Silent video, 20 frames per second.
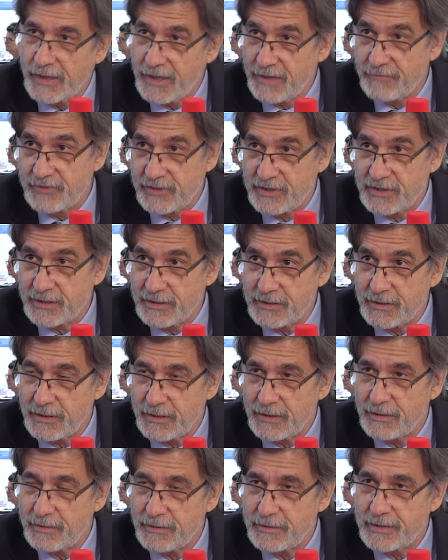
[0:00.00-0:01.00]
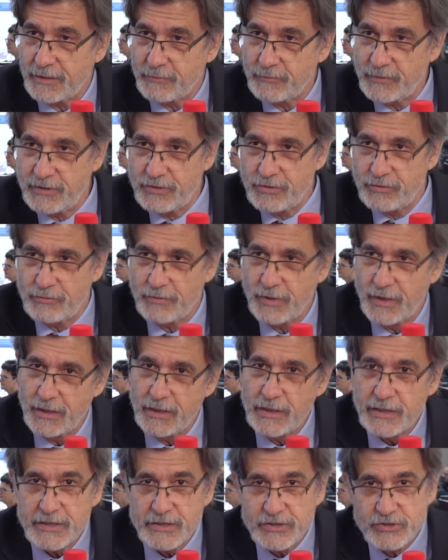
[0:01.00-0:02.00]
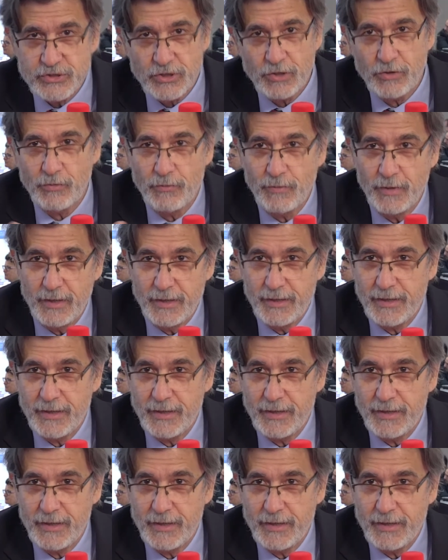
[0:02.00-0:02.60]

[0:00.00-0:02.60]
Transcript: everything that we do. So